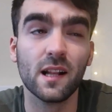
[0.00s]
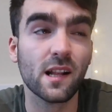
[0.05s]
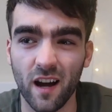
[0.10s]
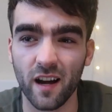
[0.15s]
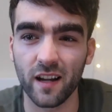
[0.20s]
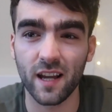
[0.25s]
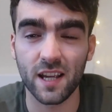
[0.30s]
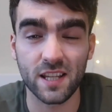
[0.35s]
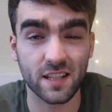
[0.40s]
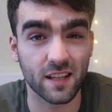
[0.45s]

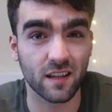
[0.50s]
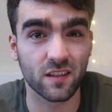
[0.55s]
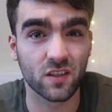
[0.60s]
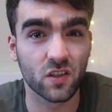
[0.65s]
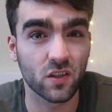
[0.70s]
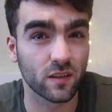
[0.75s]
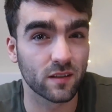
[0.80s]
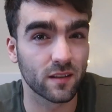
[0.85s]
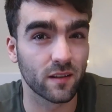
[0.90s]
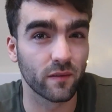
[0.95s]
I guess
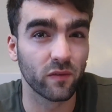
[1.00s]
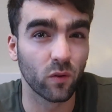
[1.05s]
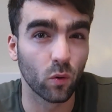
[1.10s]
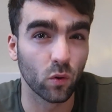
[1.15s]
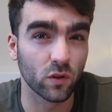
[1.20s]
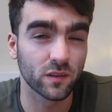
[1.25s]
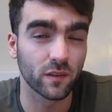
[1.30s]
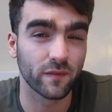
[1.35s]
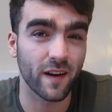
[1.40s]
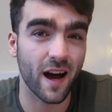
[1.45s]
that's just the
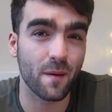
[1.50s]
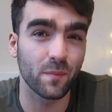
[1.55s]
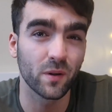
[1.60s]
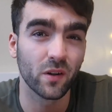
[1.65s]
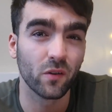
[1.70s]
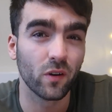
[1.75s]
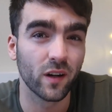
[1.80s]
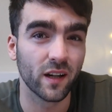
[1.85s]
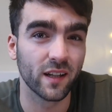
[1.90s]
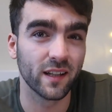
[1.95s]
force of
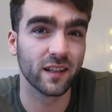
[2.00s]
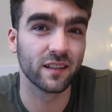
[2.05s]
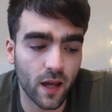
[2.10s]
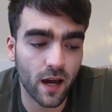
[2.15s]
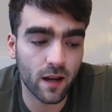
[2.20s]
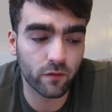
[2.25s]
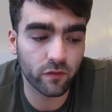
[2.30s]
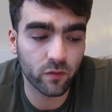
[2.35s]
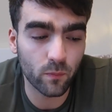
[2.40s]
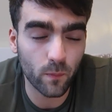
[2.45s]
habit, really.
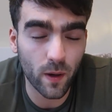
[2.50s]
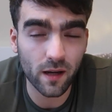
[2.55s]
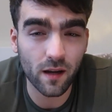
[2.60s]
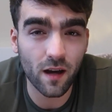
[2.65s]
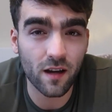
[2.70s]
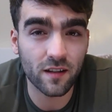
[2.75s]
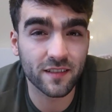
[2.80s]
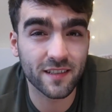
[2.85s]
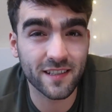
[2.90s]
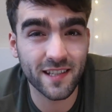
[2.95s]
And for my
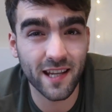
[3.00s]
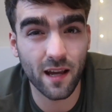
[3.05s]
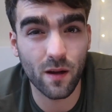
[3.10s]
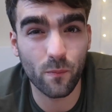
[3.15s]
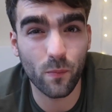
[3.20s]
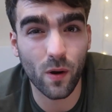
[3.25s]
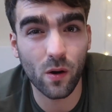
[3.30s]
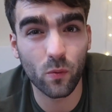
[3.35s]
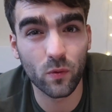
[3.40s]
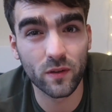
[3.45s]
last
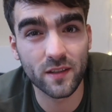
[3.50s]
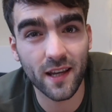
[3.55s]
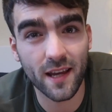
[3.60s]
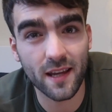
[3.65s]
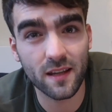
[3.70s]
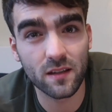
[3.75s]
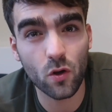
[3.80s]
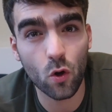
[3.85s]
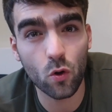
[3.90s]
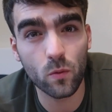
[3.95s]
tip, I would
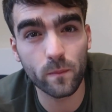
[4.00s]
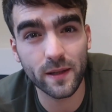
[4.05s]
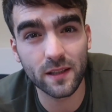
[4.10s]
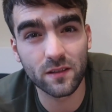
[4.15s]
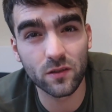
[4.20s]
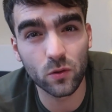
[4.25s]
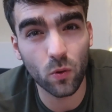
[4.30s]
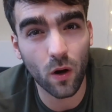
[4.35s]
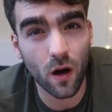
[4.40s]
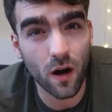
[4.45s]
say don't be
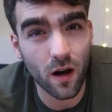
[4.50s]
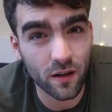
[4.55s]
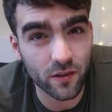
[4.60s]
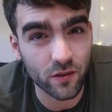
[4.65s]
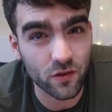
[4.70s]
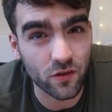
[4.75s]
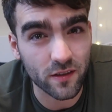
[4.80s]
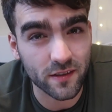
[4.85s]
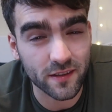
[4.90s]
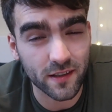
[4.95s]
too hard
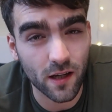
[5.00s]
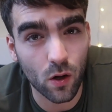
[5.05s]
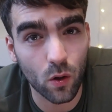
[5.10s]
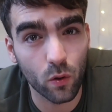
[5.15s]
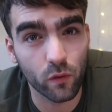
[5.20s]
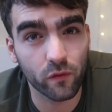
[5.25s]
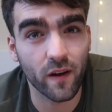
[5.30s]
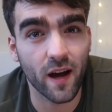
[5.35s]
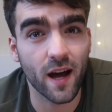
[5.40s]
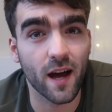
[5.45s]
on
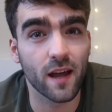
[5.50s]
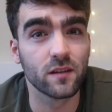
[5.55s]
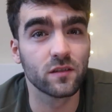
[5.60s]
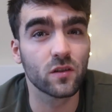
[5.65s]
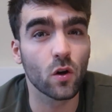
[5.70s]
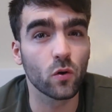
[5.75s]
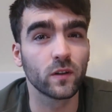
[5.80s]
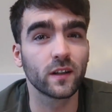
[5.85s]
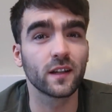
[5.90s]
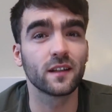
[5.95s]
yourself and don't